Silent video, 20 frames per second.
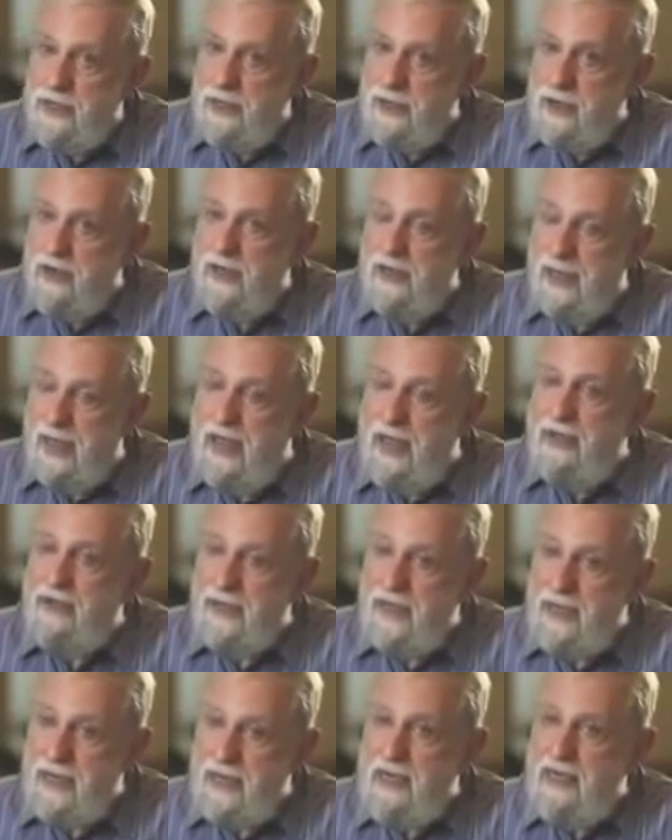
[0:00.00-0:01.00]
they're
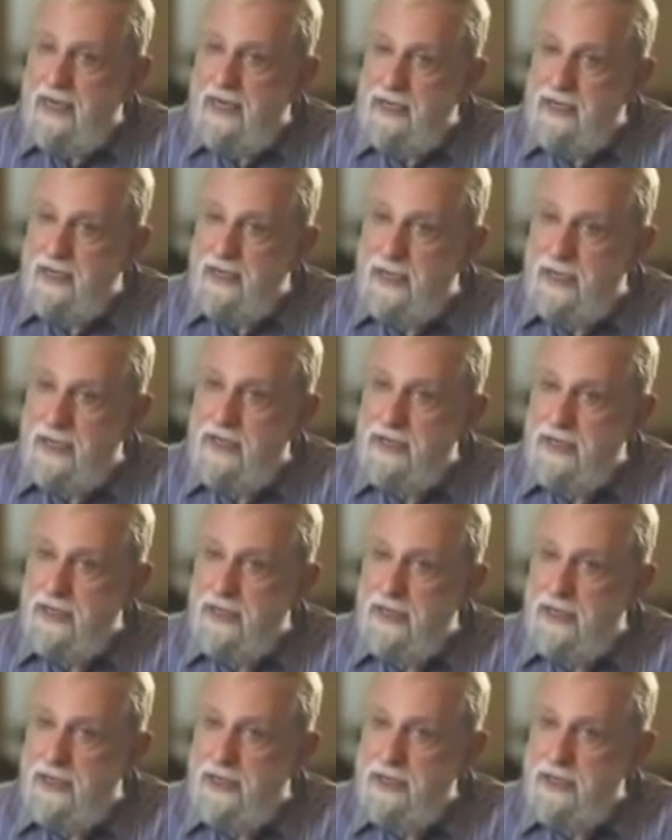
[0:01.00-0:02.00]
allowed to age in
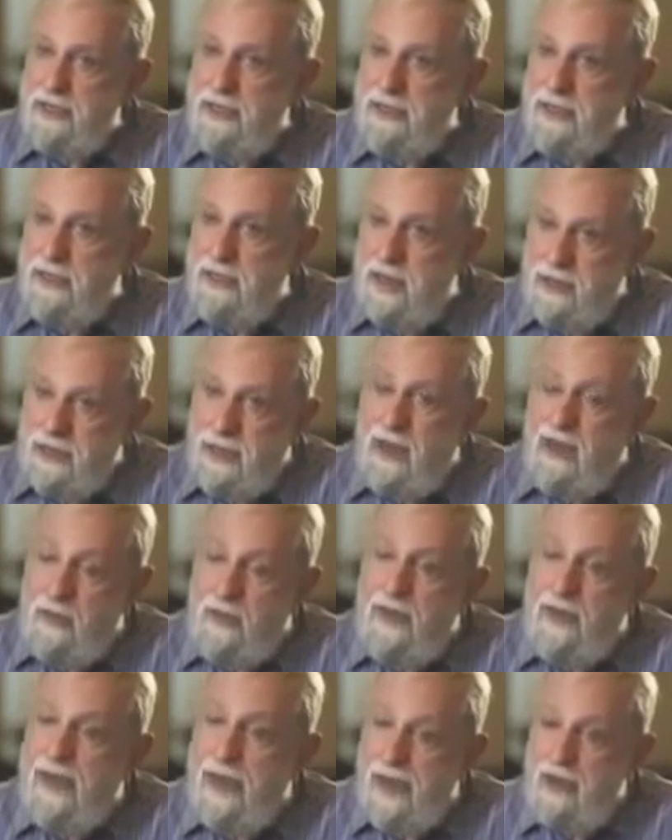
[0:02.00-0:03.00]
isolation. I
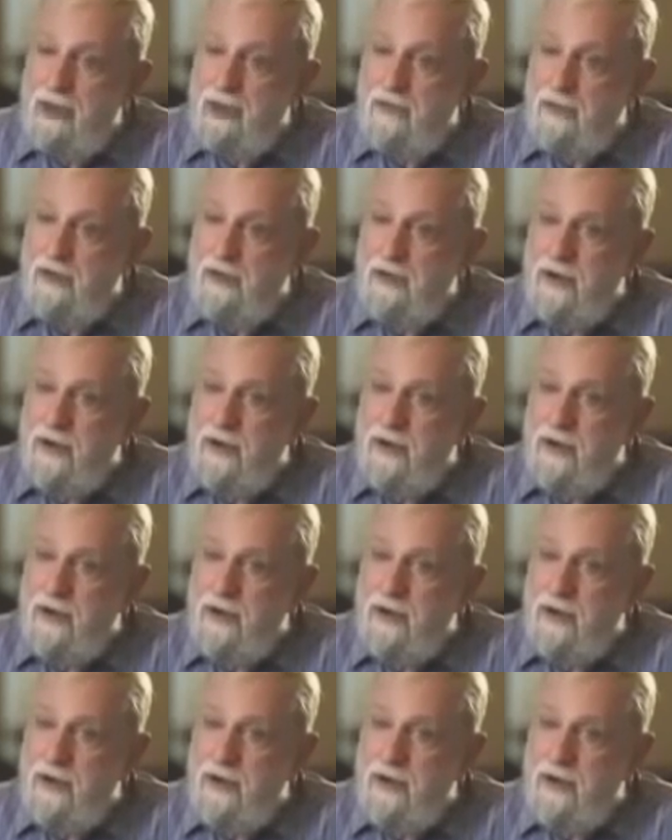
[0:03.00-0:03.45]
would have